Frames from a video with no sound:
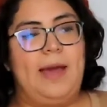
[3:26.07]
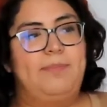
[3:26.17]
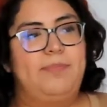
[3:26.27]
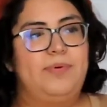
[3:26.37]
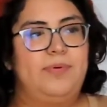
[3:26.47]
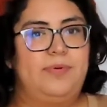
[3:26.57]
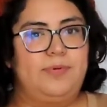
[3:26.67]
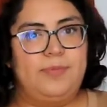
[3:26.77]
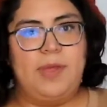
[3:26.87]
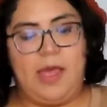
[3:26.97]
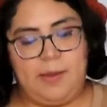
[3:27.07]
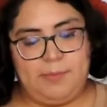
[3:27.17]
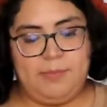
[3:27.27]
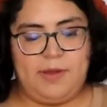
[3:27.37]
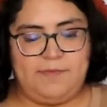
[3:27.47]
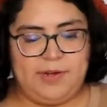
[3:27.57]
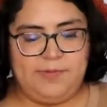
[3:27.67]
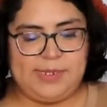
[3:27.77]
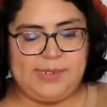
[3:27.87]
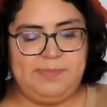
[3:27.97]
apple
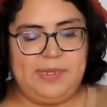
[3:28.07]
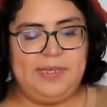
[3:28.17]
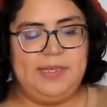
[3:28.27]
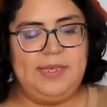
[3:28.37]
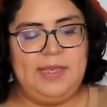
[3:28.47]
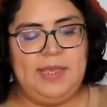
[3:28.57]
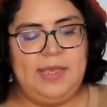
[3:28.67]
muffin recipe